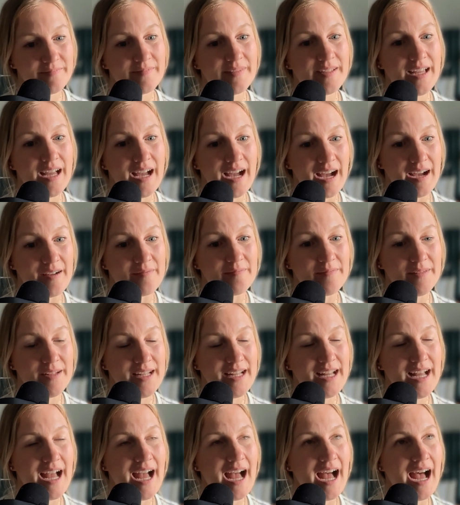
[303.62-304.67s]
Yeah.
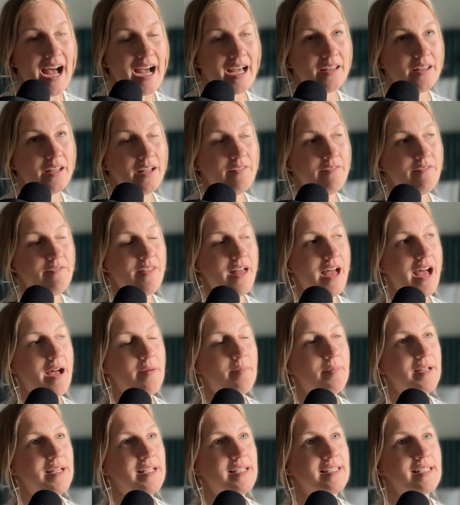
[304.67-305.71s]
I love that
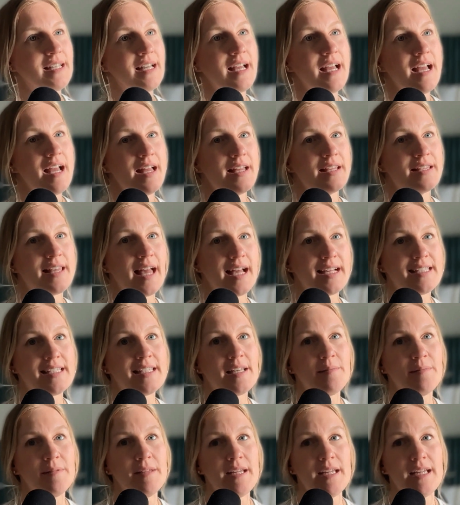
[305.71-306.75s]
because that's
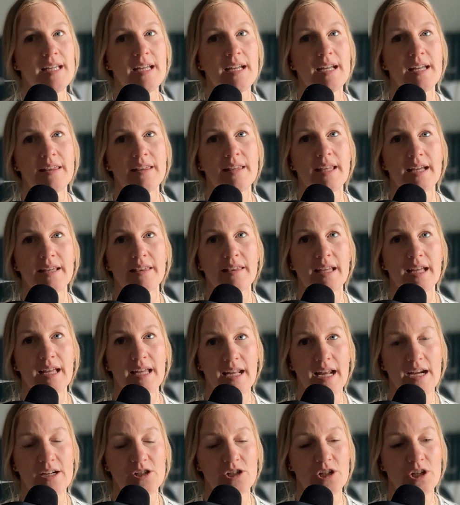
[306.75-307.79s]
something that the
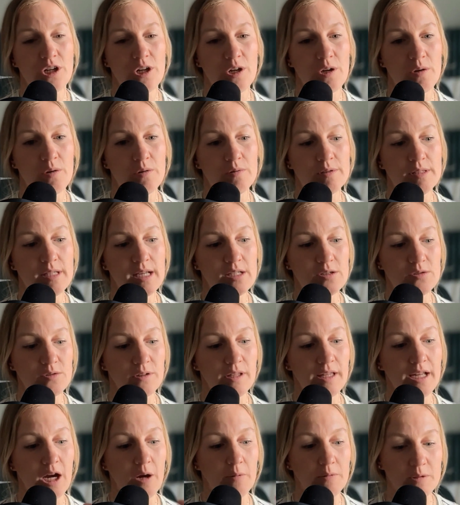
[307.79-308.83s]
connection codes has
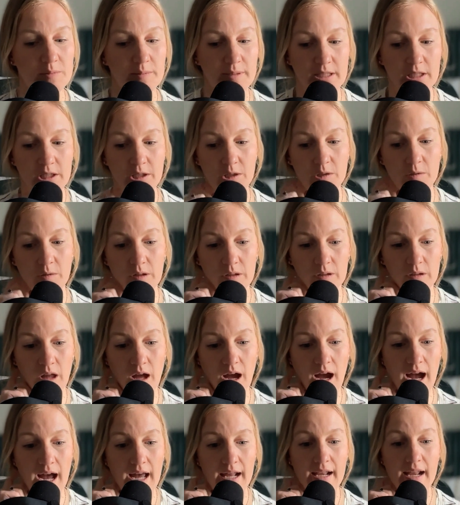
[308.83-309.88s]
really helped me do a
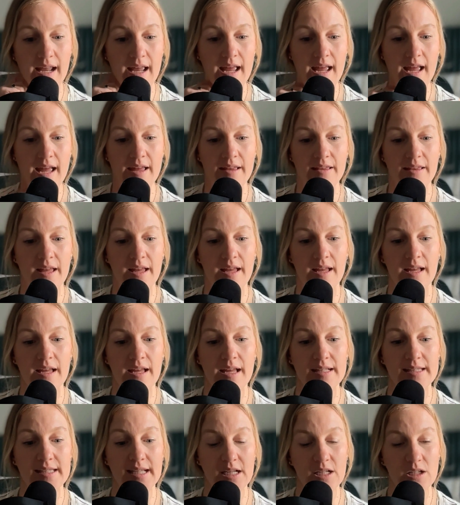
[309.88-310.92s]
lot.
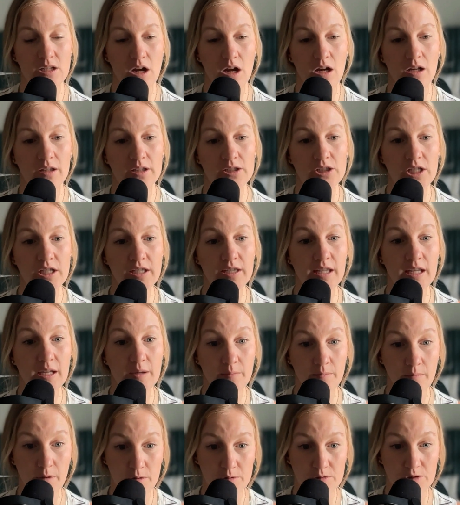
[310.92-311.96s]
It's acknowledging the
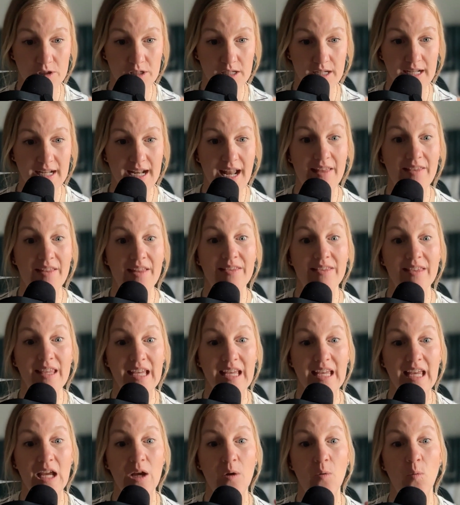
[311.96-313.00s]
emotion and then
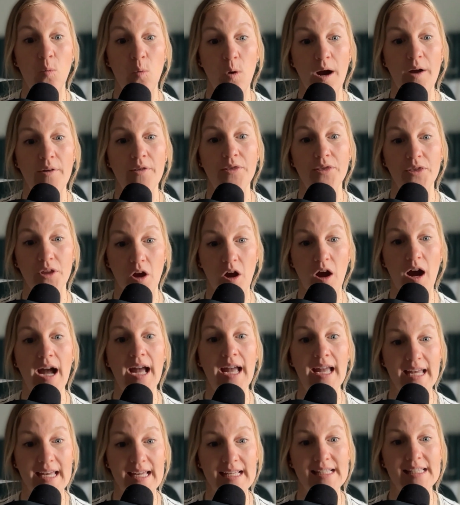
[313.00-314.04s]
thinking what thought
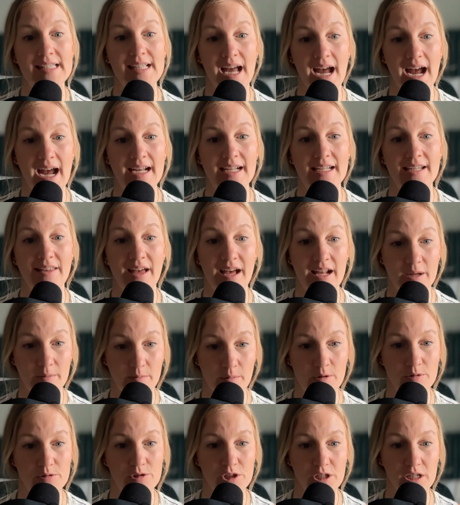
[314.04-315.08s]
is tied to that
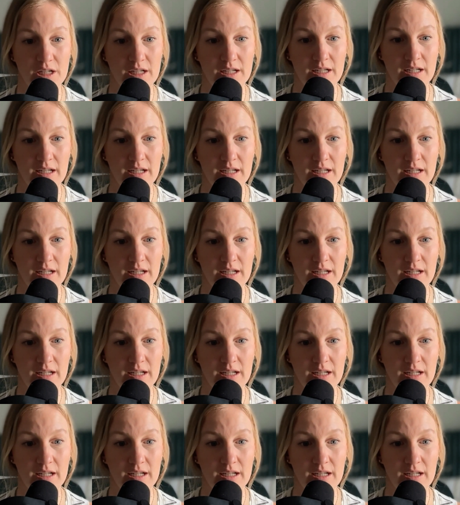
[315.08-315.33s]
emotion.